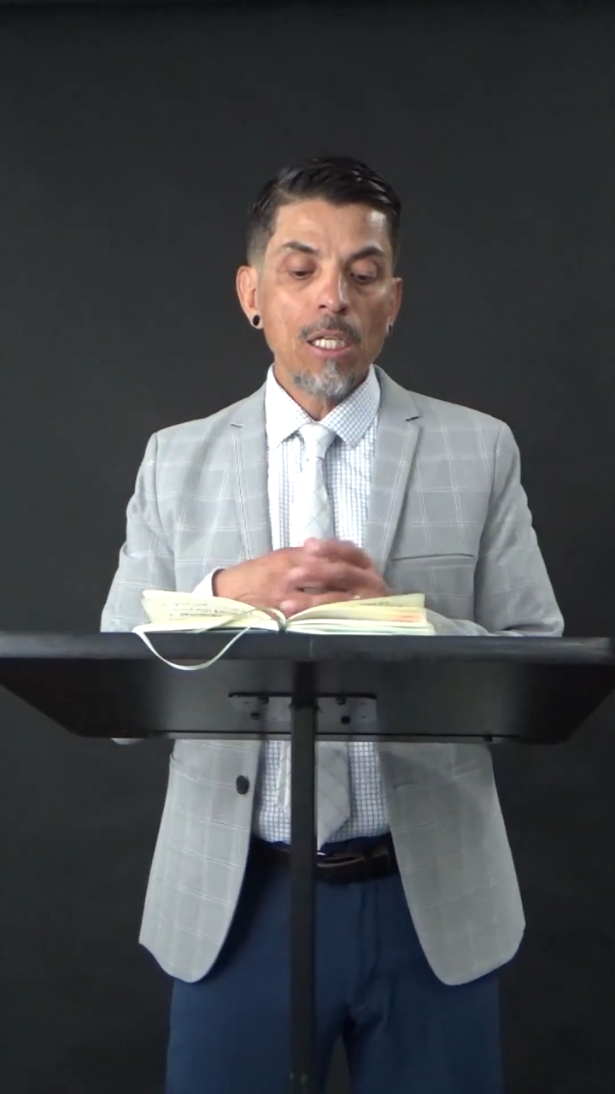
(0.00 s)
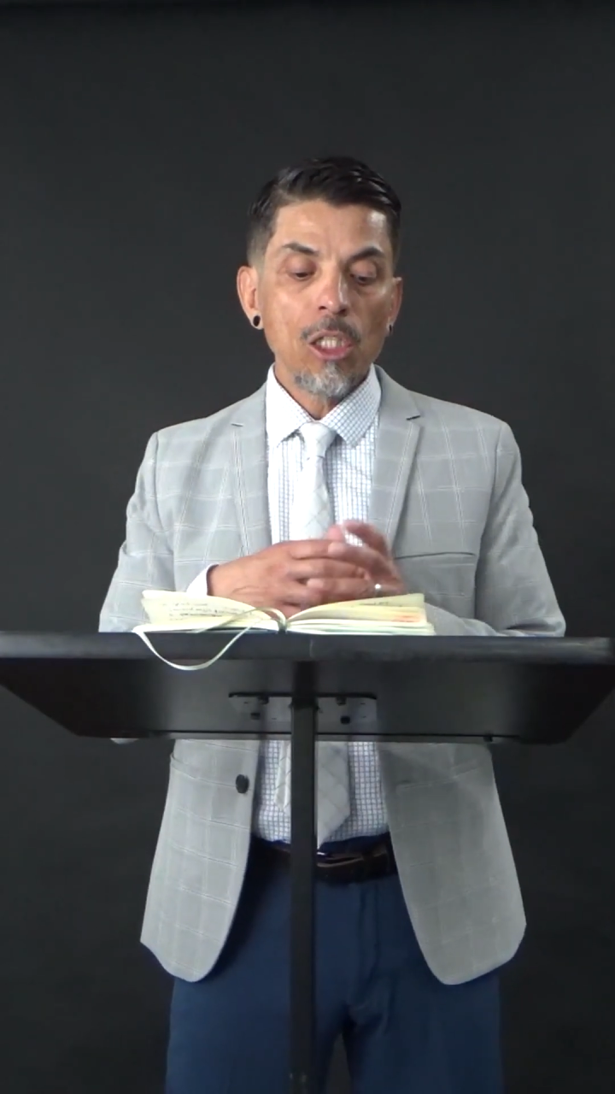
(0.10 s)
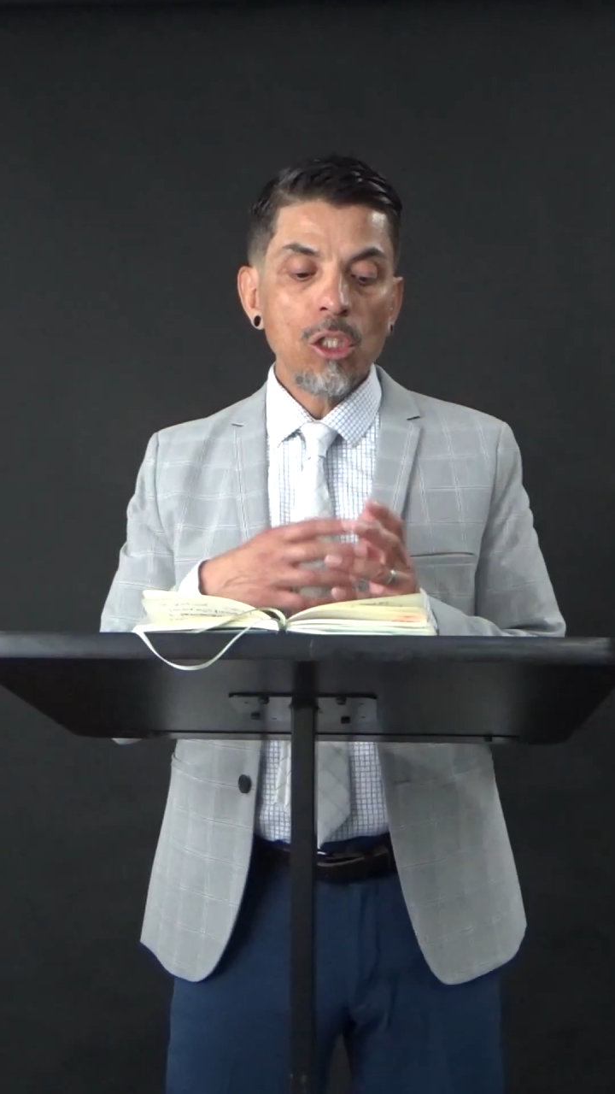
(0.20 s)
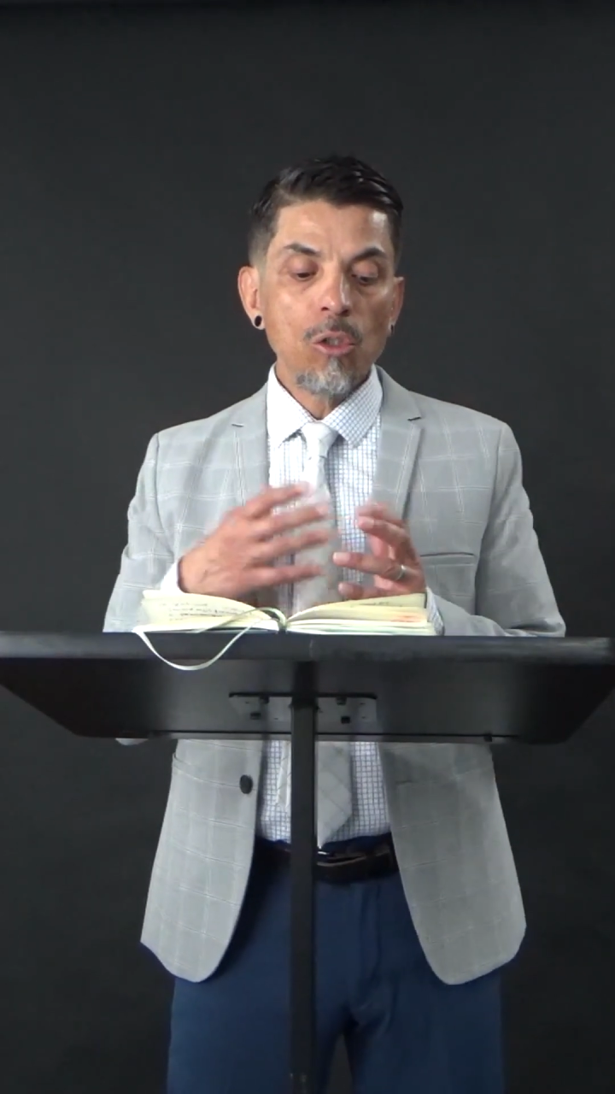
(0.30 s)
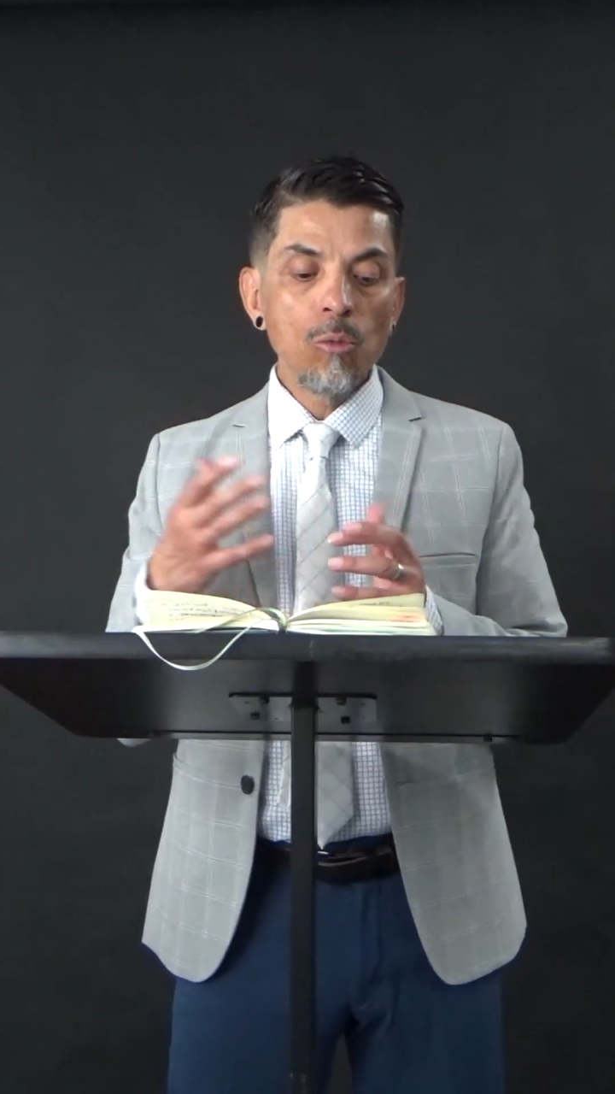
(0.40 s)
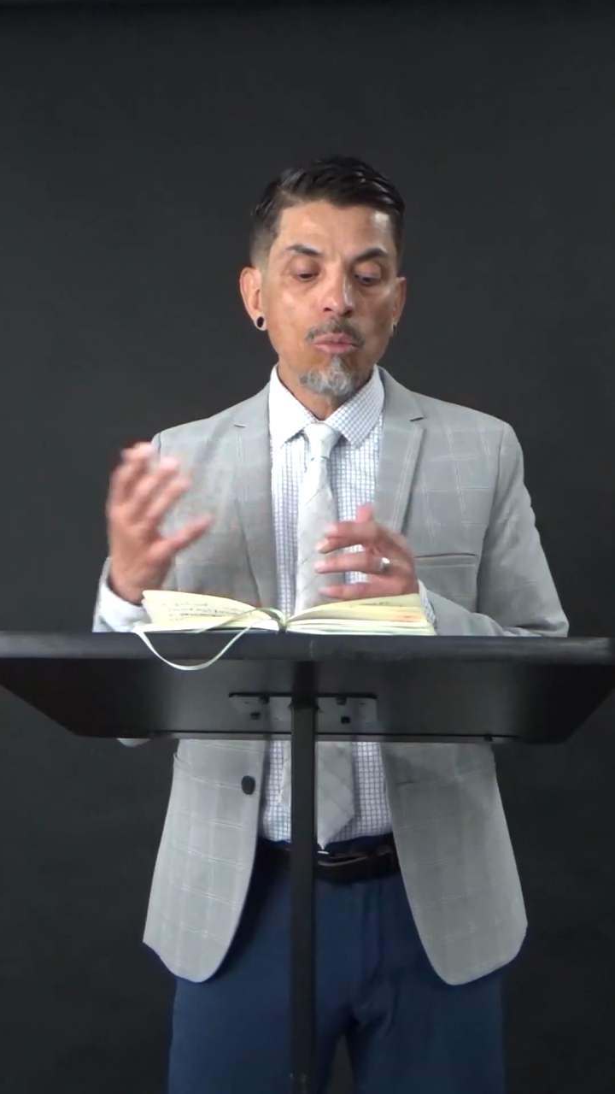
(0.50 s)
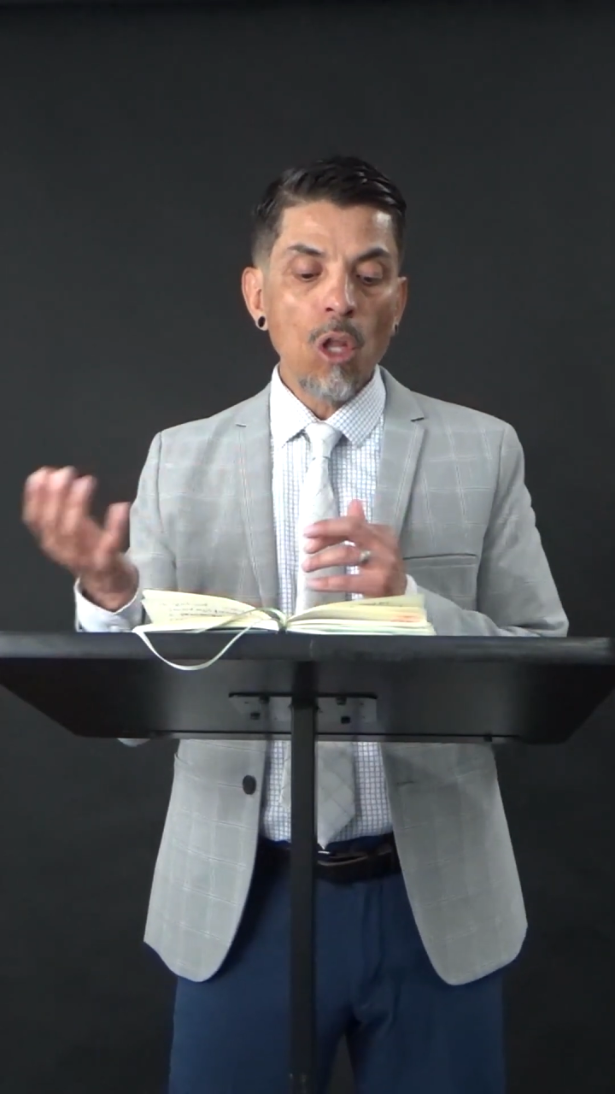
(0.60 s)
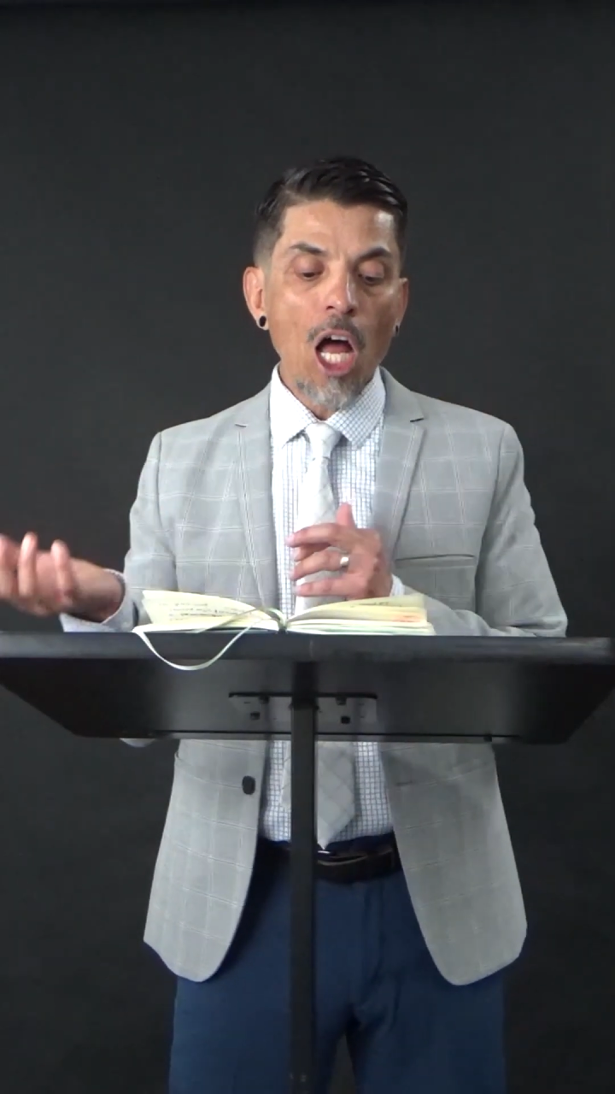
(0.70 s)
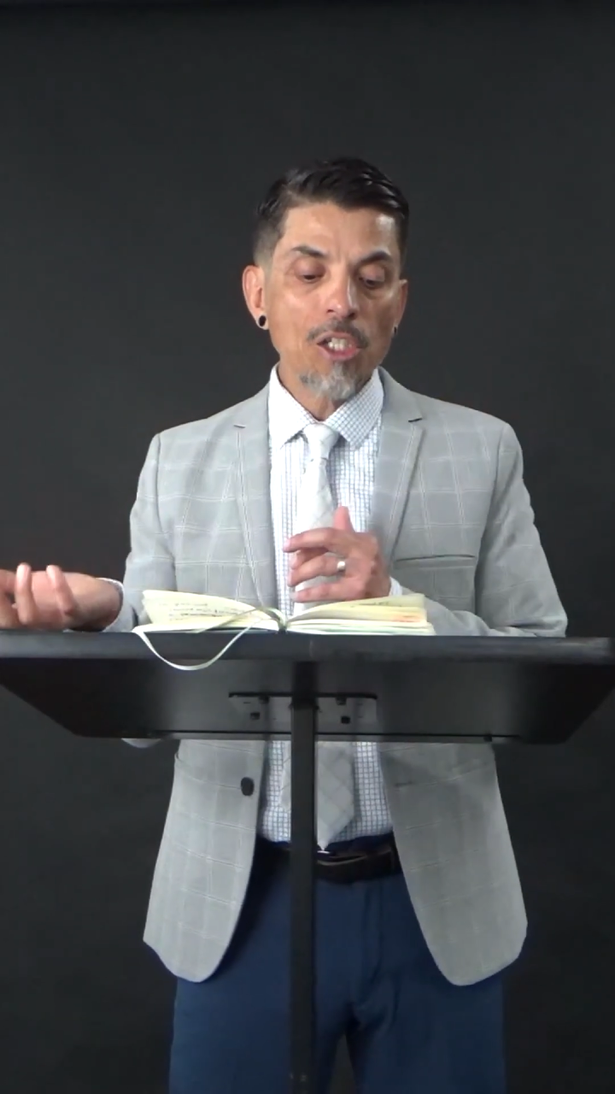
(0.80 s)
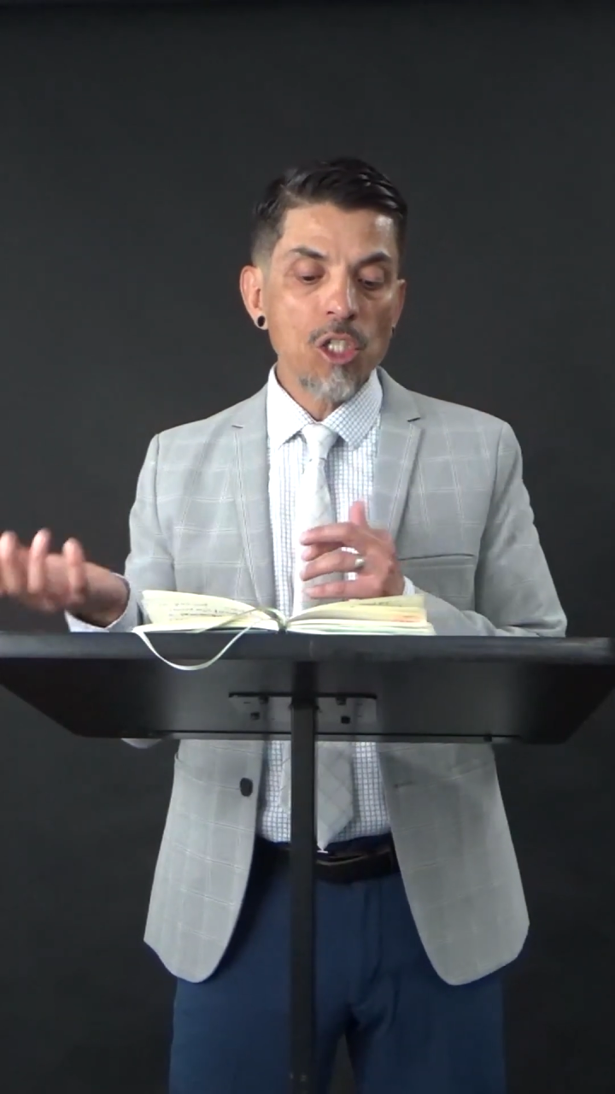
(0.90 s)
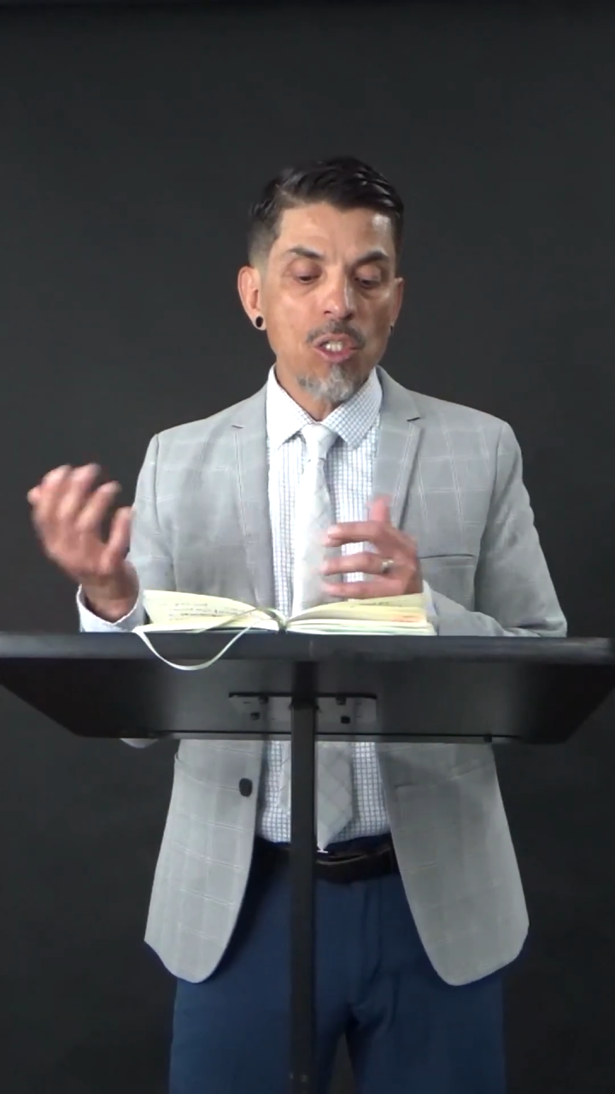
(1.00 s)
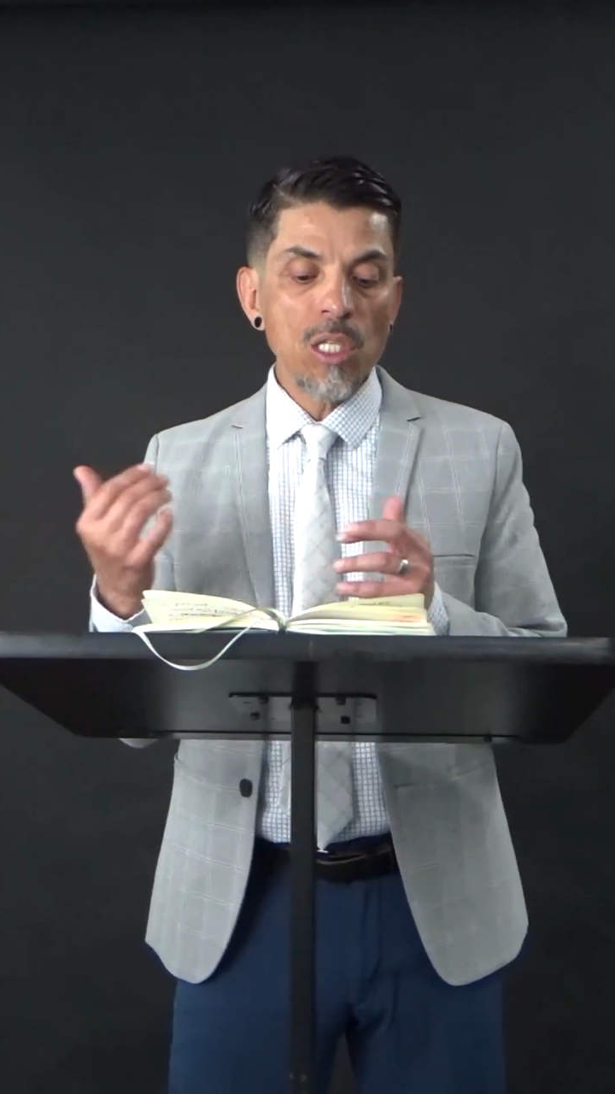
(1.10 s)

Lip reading: Hume launches